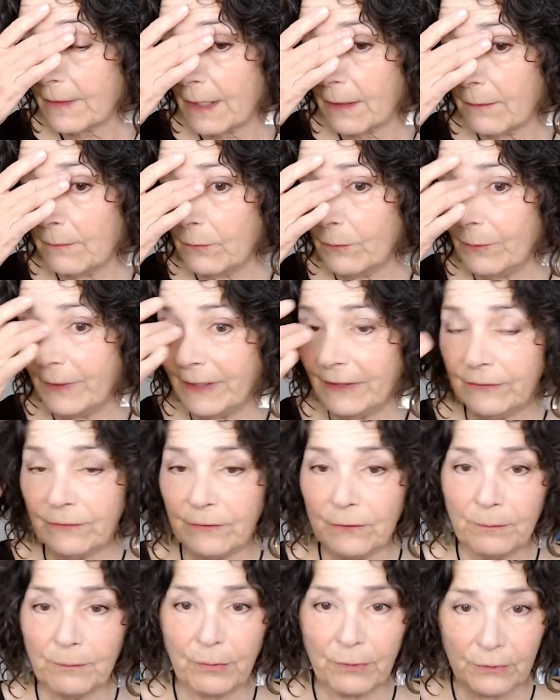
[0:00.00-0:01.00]

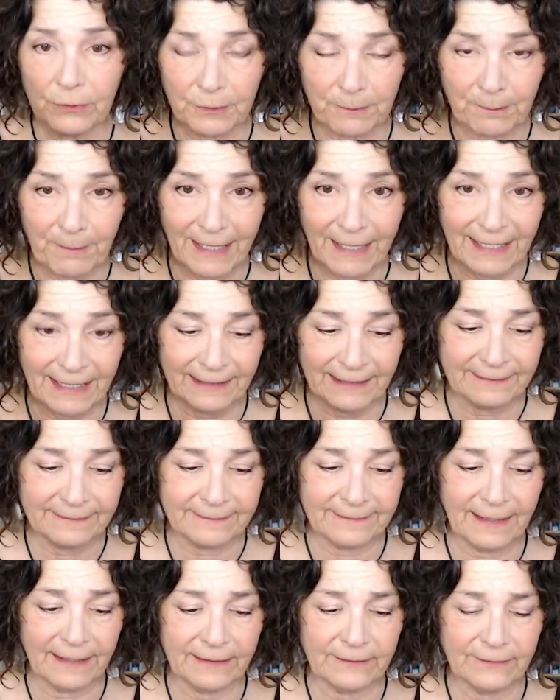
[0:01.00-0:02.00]
reasonable or making
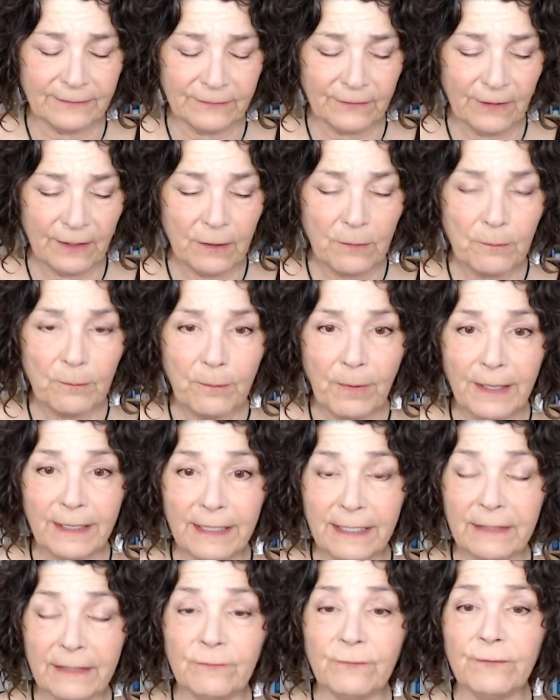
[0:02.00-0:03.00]
sense, but
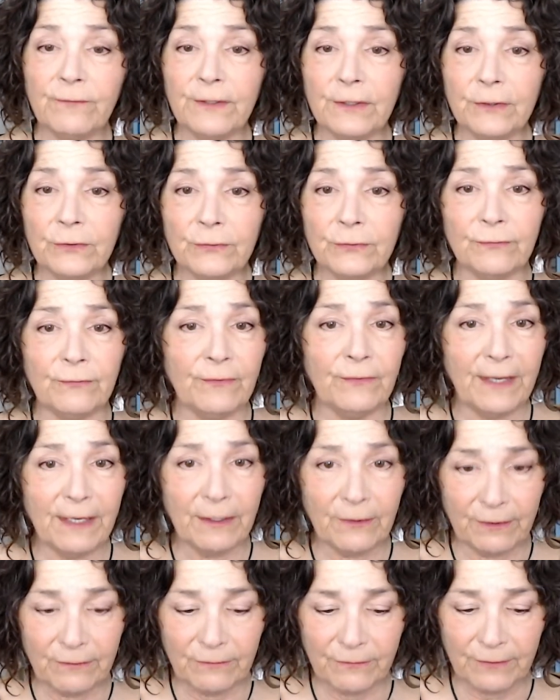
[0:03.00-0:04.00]
it feels
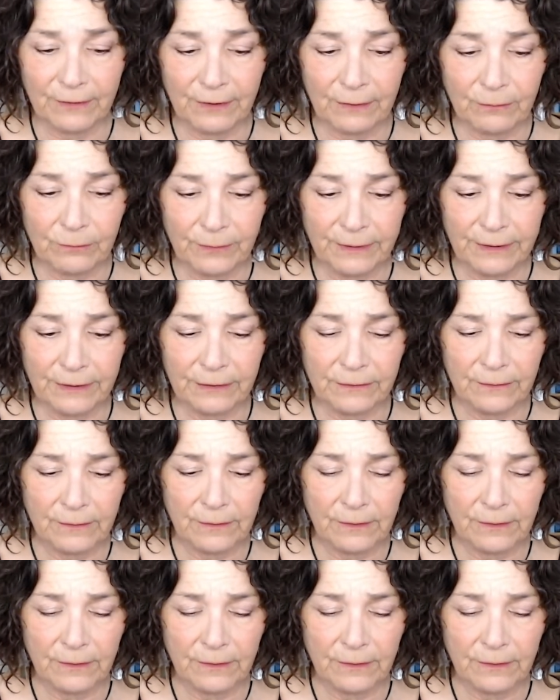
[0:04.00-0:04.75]
very, very real.